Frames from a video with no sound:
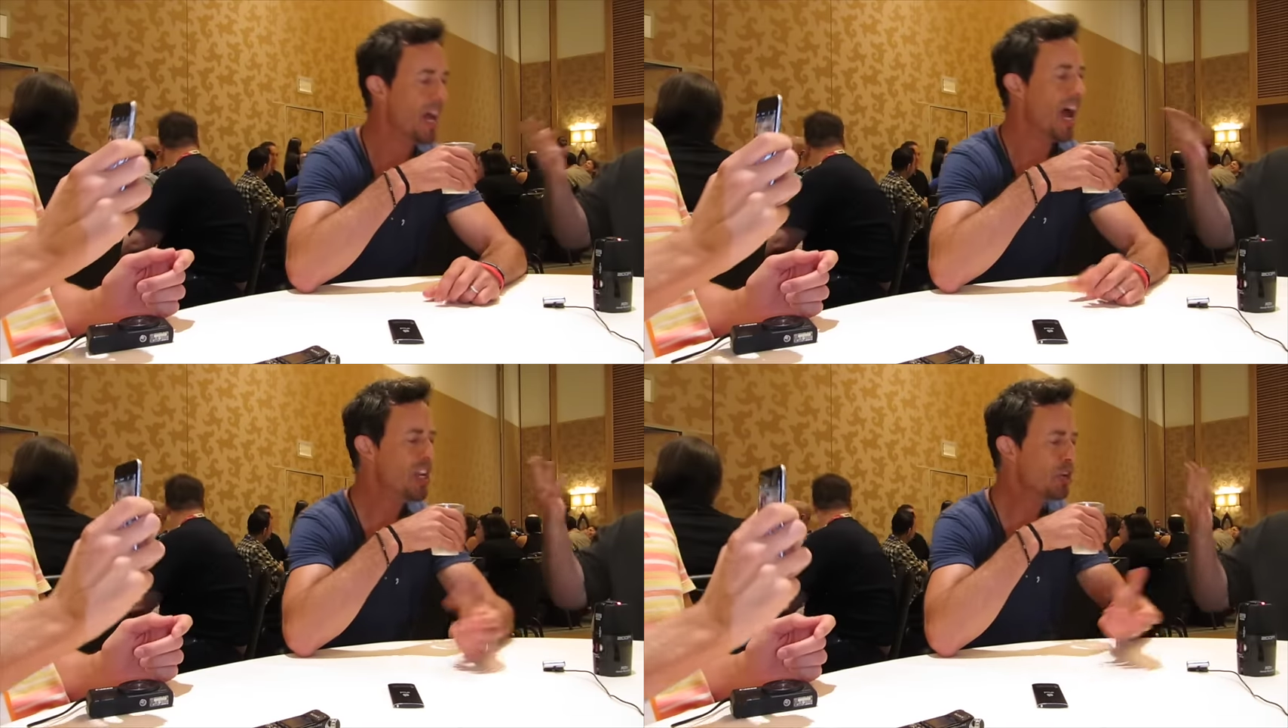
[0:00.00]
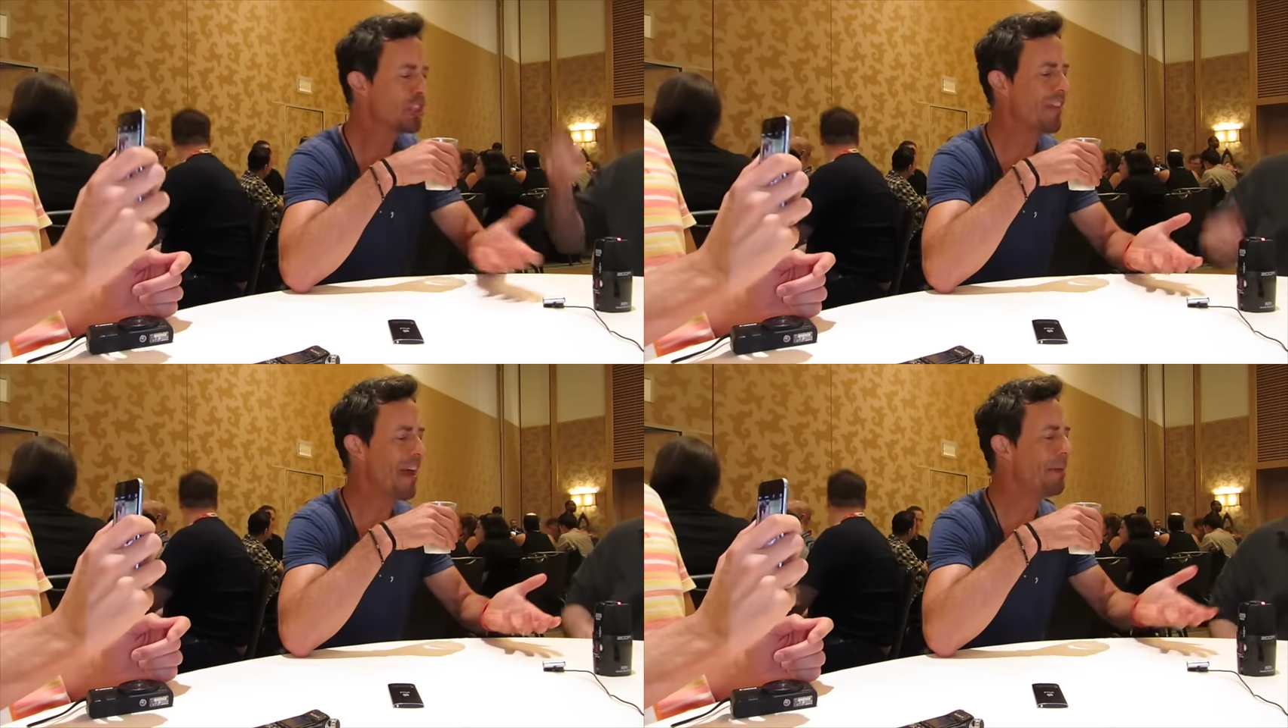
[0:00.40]
Like, and you
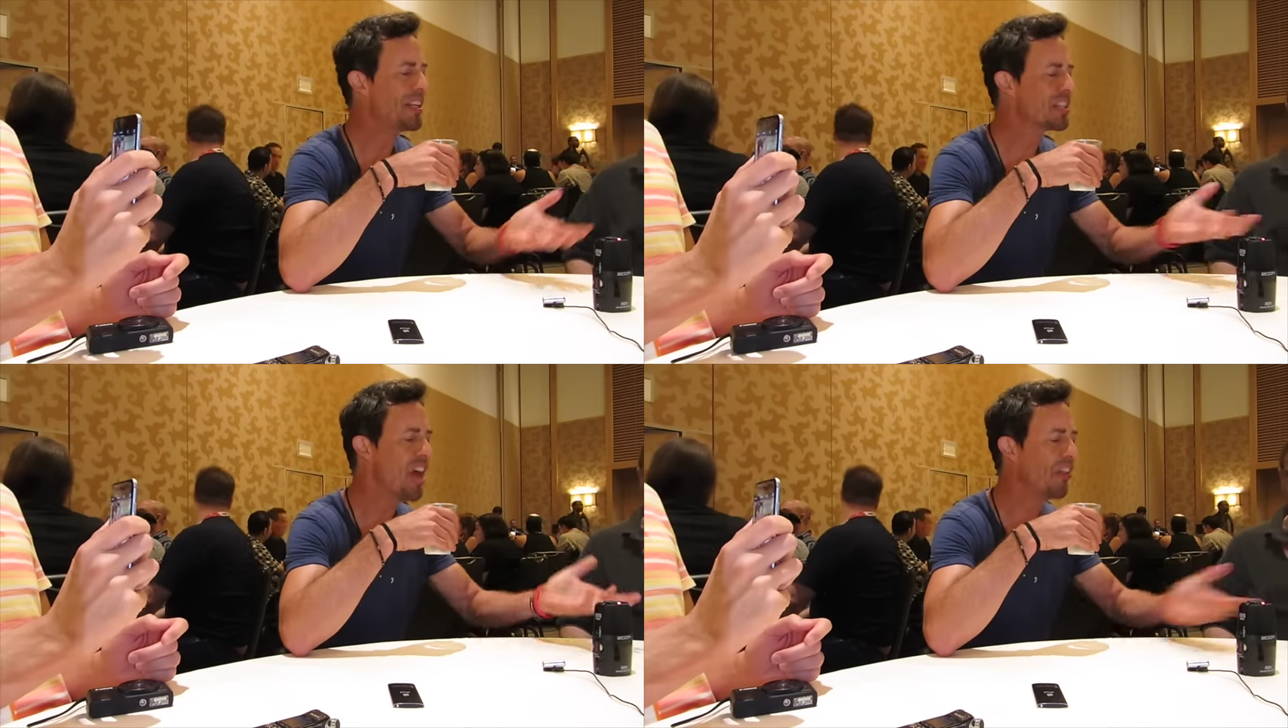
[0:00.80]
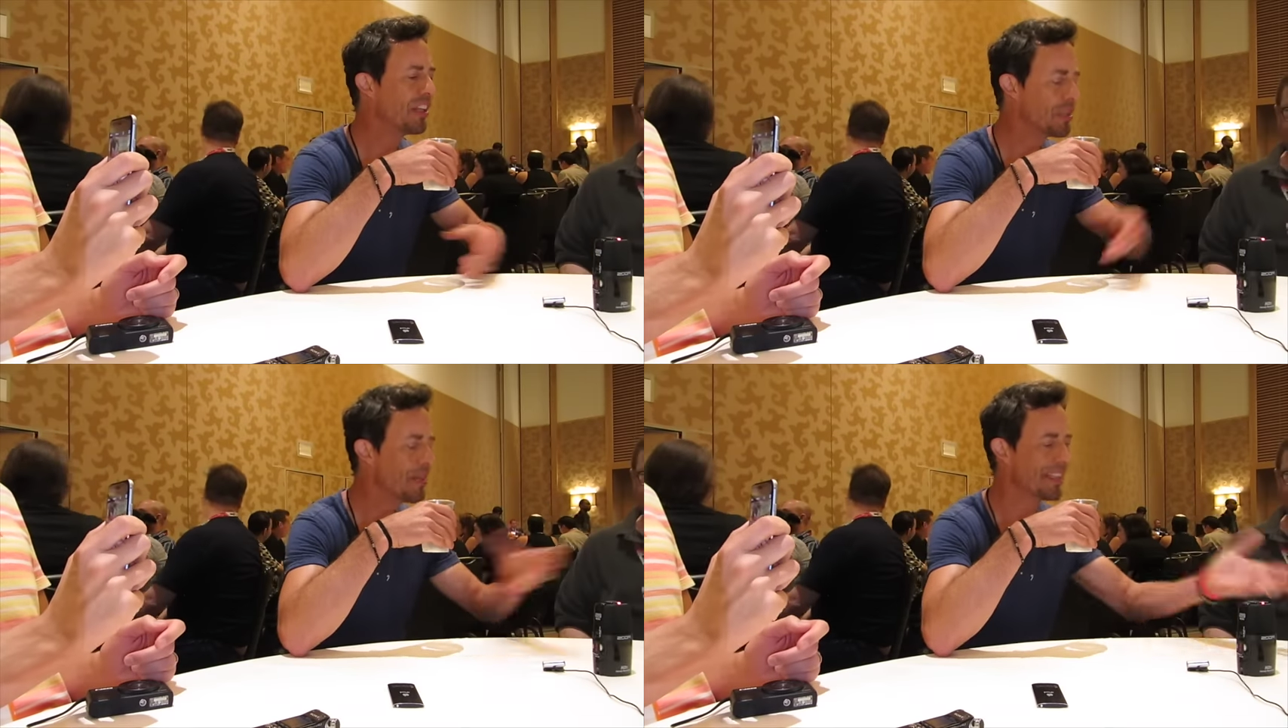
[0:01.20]
said, that means
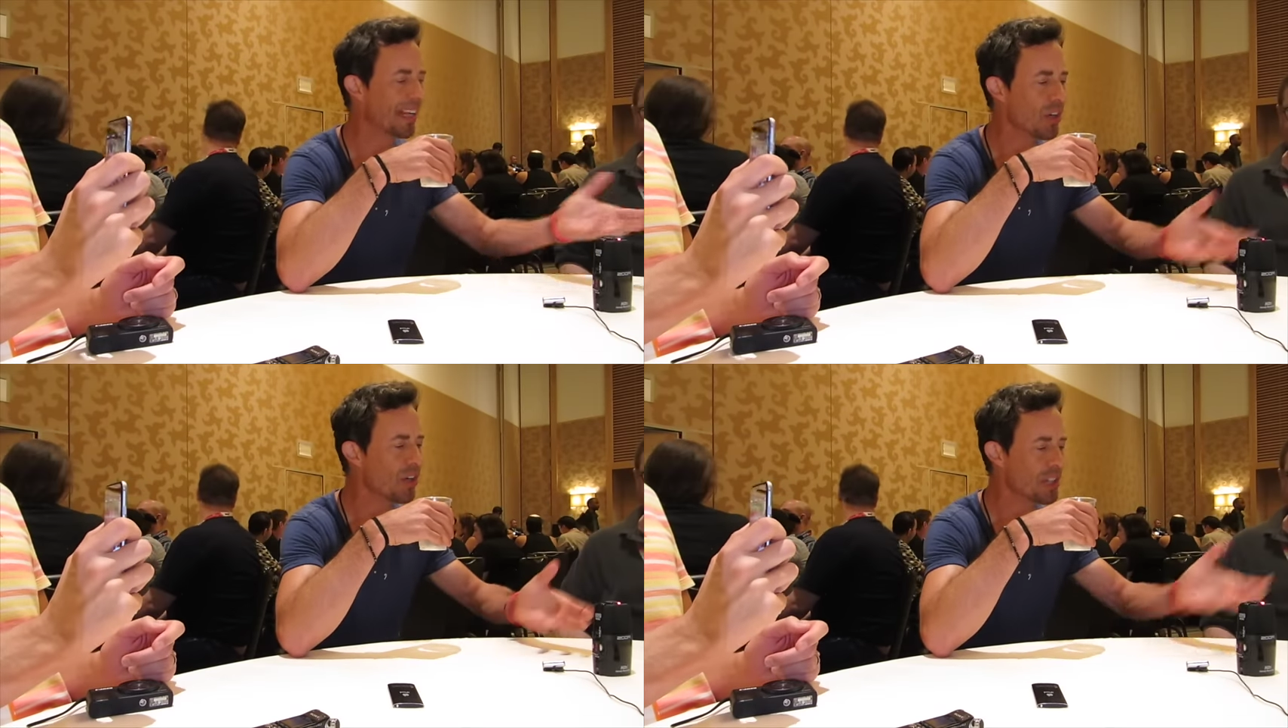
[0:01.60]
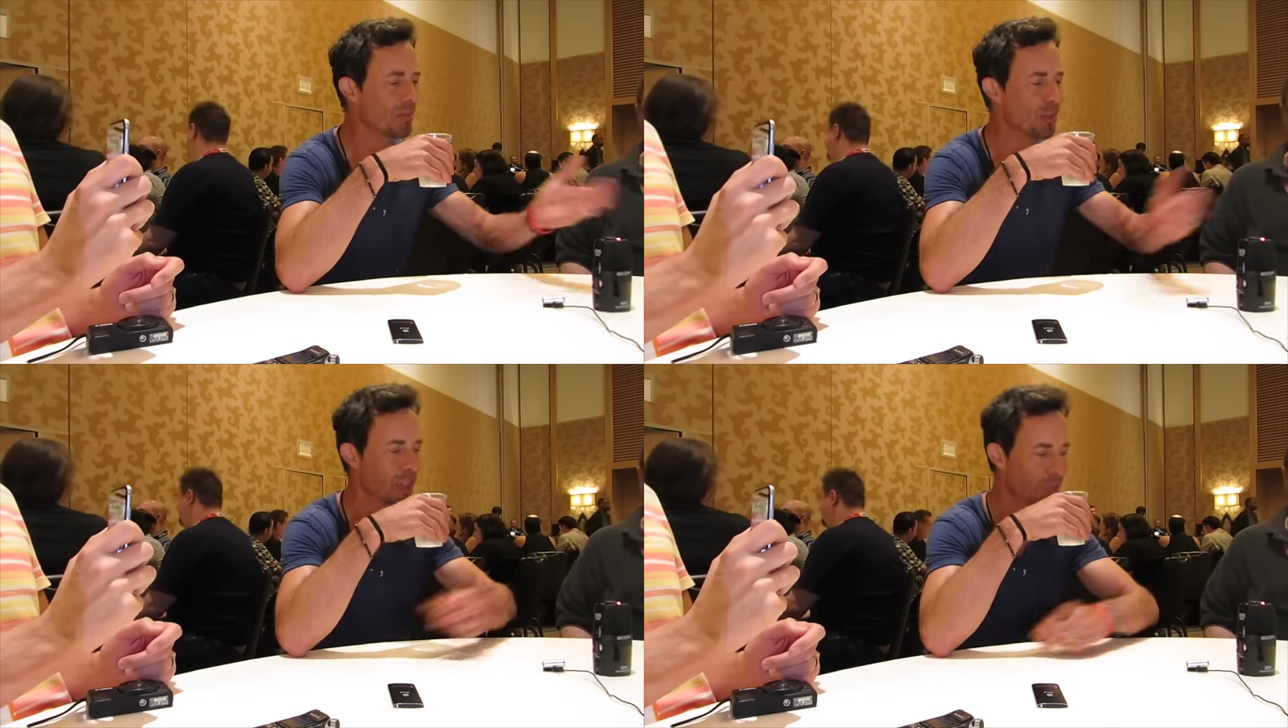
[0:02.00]
nothing to my technology.
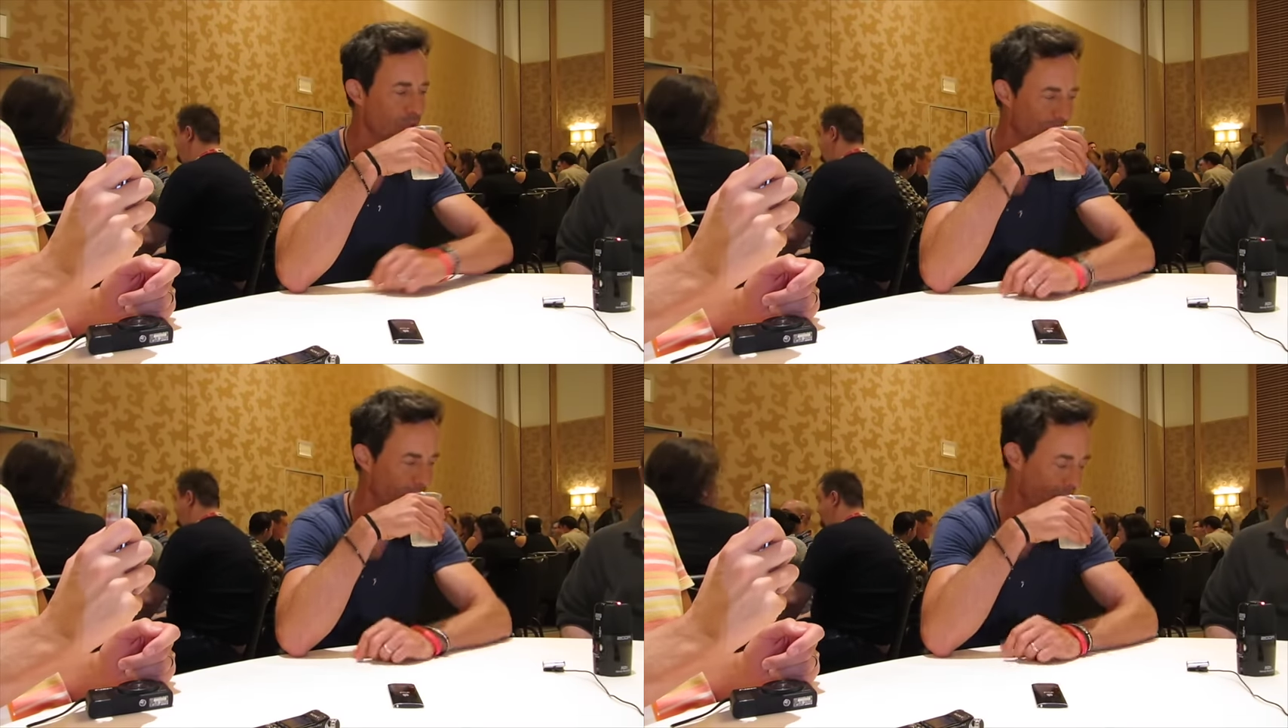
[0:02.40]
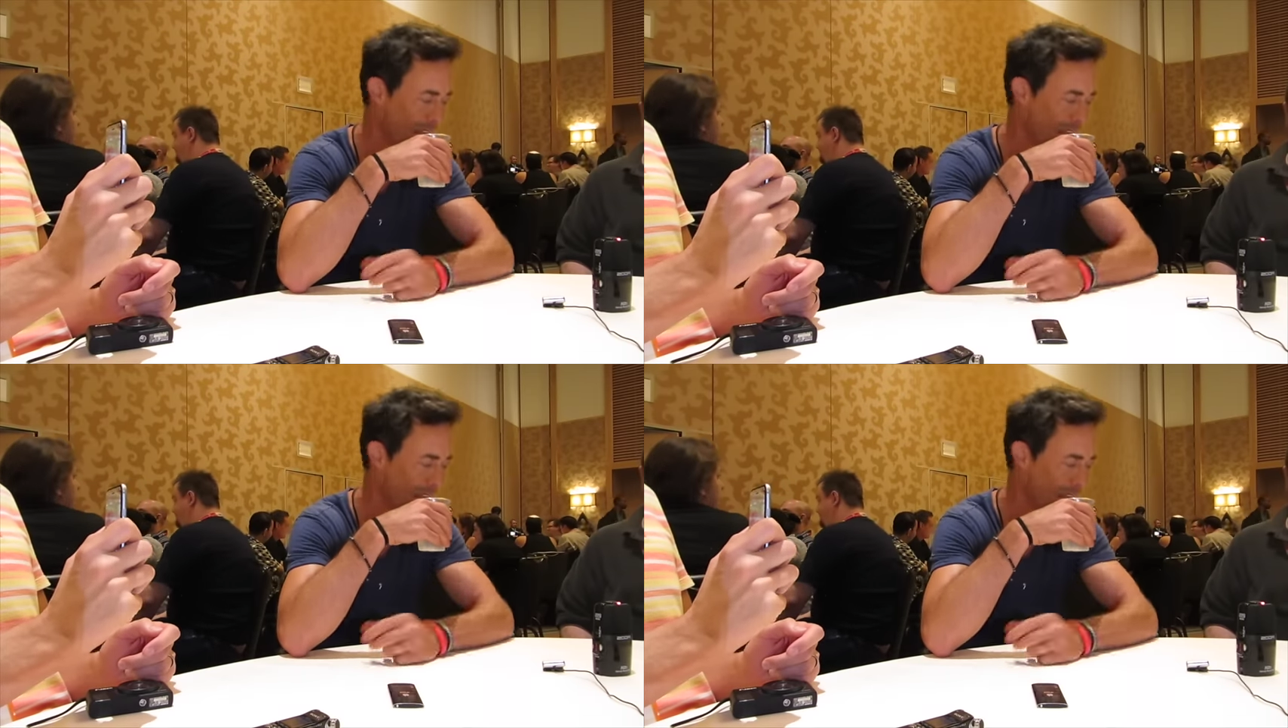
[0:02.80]
I'm trying to do a job.